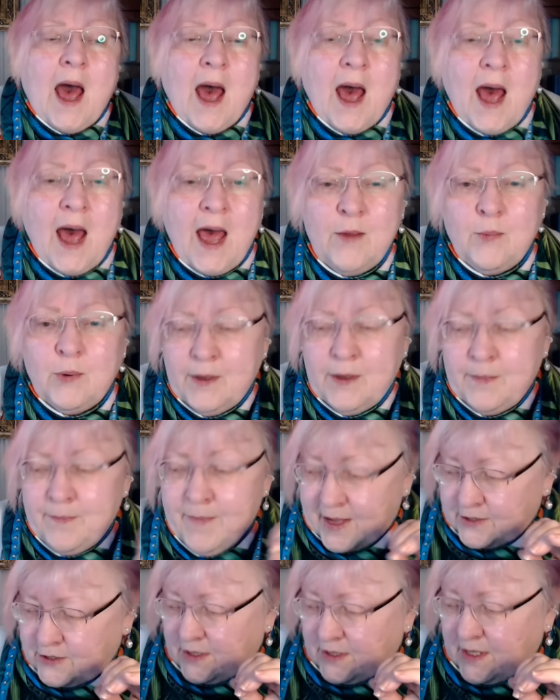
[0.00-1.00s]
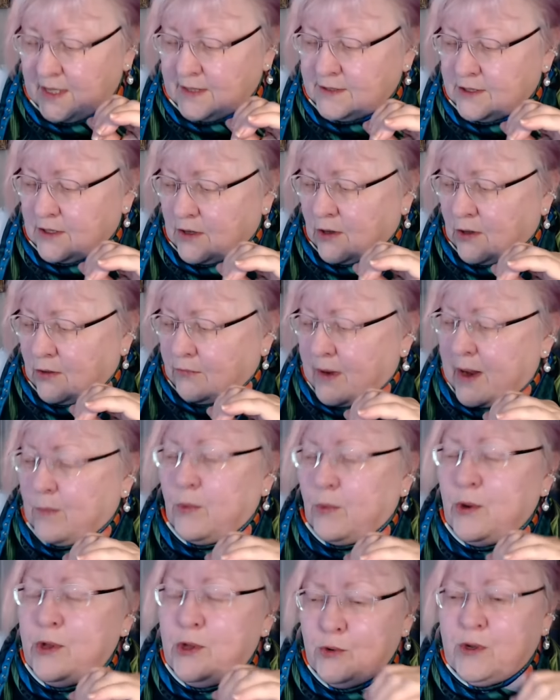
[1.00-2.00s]
I would imagine, yes, all right,
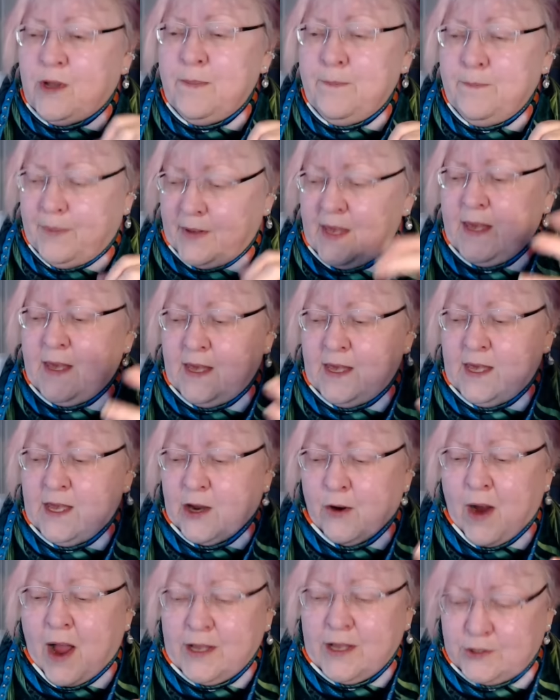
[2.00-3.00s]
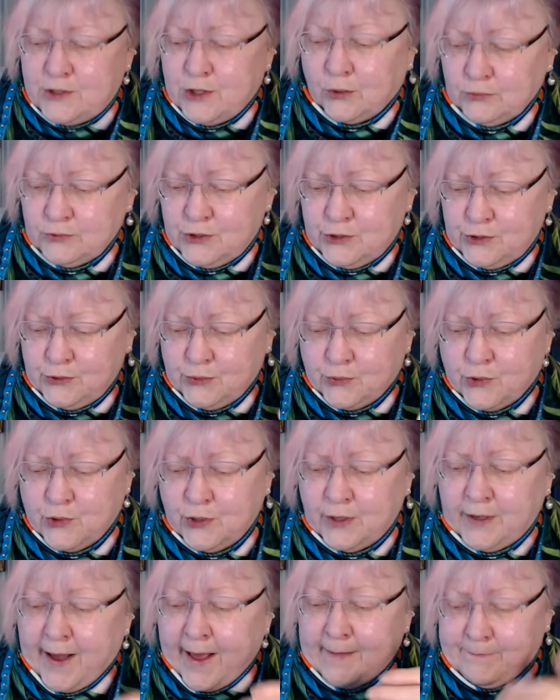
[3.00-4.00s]
well, you can be here. I told you you
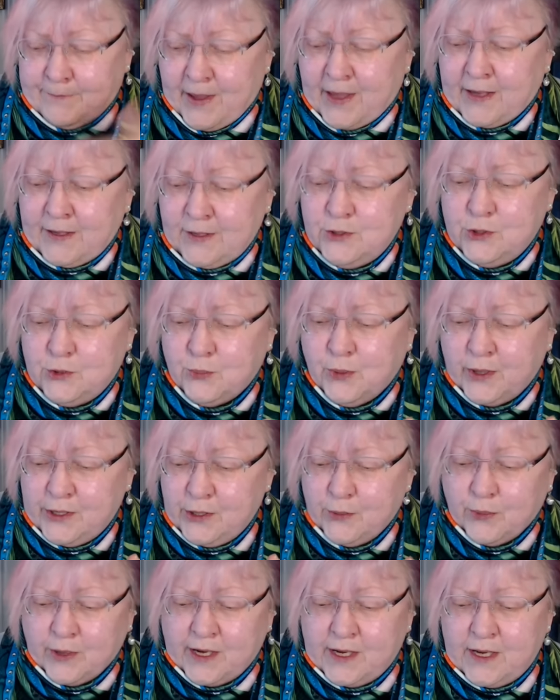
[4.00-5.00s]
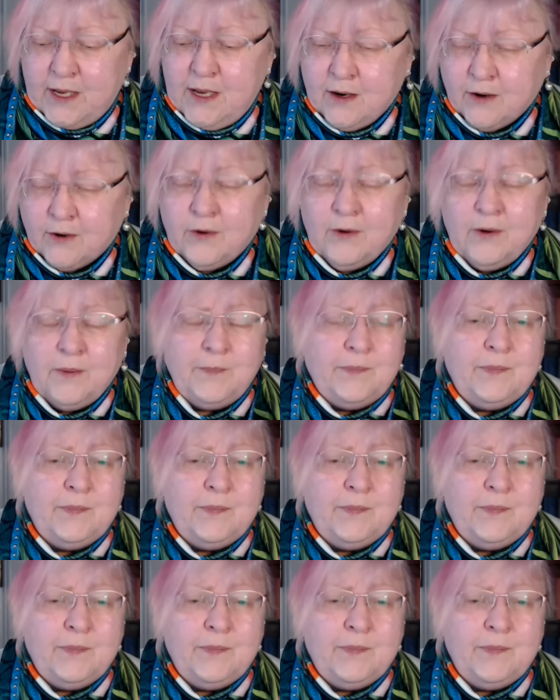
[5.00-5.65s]
could. I petted you when you were here.